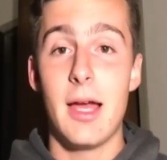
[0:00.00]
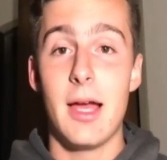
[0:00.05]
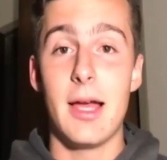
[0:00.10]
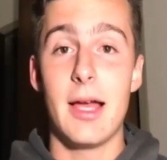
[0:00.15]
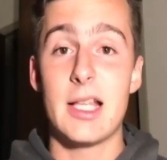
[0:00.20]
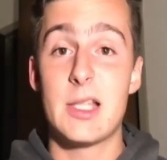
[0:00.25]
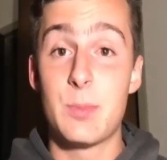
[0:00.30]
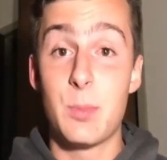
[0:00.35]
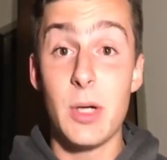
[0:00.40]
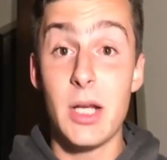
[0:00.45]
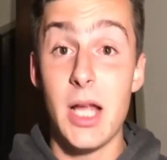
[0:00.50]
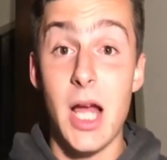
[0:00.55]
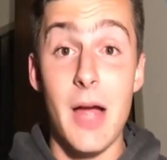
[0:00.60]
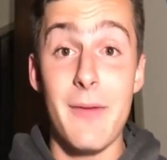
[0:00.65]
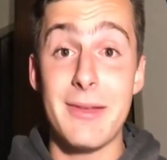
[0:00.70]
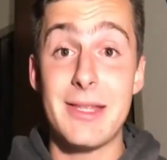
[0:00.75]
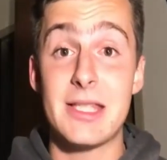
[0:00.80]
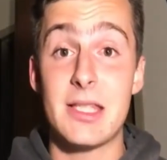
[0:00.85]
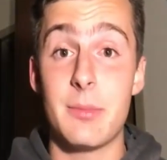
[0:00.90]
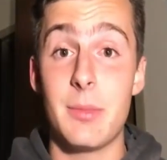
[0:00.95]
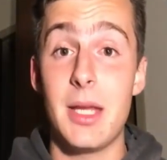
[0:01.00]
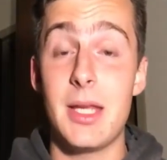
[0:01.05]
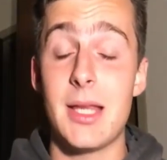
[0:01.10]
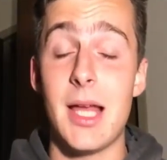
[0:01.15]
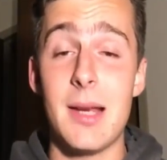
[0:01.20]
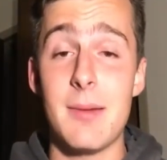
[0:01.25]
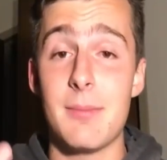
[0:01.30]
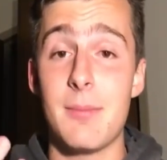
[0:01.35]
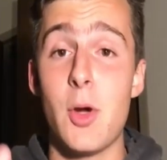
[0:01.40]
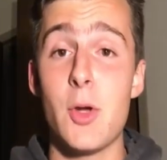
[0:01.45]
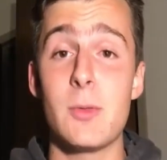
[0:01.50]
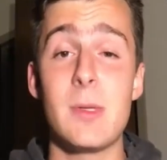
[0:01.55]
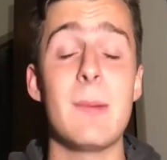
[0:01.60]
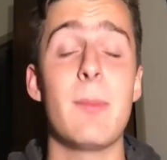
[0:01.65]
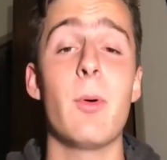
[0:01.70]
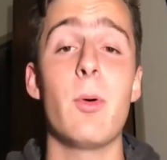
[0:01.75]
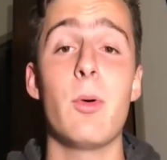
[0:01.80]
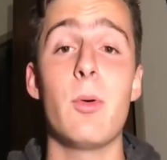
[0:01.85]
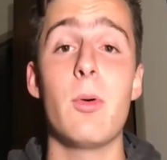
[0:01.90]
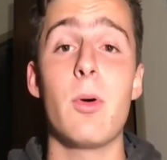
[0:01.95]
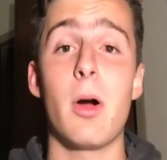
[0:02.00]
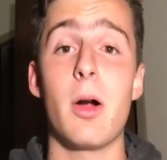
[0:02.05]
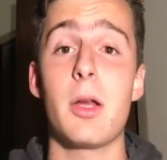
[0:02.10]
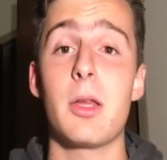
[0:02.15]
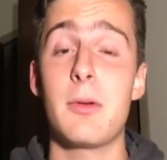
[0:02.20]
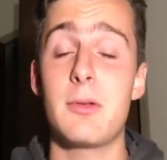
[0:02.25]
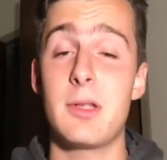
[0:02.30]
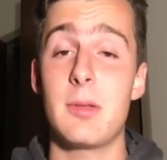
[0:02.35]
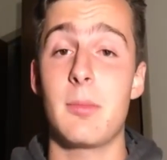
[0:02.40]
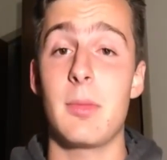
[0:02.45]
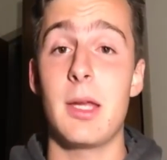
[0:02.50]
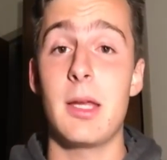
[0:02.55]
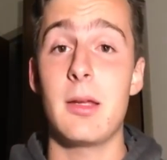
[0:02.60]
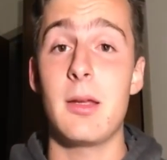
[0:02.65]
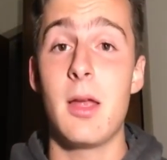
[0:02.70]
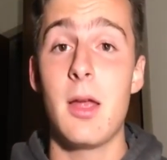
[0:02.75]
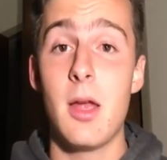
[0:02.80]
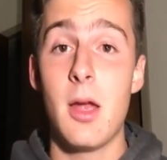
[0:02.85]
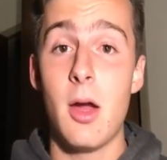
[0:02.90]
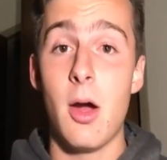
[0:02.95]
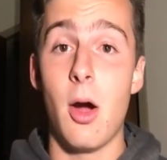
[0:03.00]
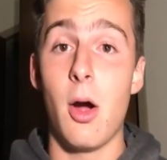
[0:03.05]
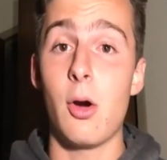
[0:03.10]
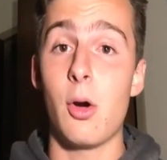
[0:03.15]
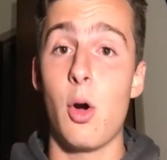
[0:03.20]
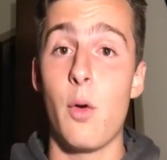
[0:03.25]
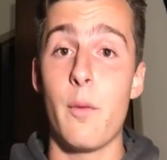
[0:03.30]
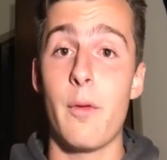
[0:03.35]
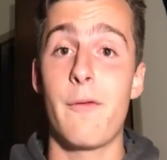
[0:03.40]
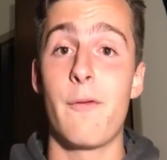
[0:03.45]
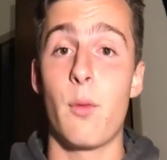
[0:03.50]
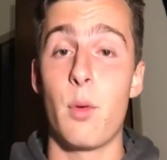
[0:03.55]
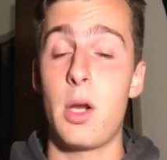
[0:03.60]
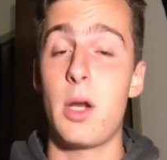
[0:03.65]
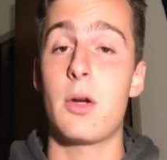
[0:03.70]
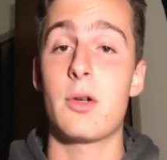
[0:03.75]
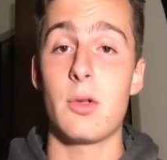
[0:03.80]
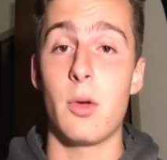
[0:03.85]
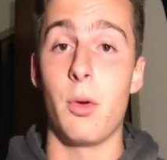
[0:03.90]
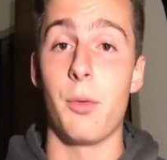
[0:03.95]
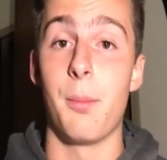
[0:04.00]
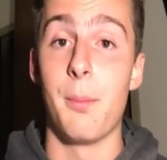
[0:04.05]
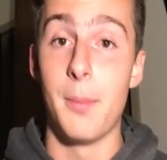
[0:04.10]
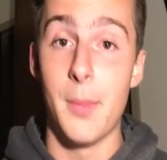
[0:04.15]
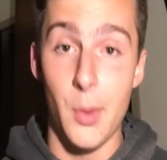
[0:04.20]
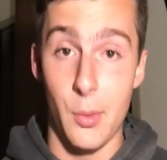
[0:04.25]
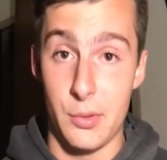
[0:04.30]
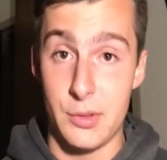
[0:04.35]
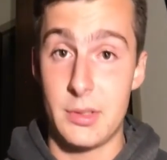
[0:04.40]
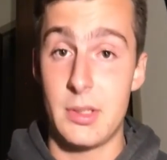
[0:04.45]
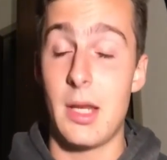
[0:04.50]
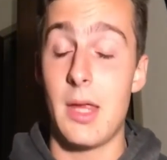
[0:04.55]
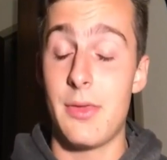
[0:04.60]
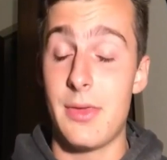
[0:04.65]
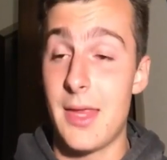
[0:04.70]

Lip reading: it's pretty obvious to me that most people who are using Bing are over 40 years old. Most.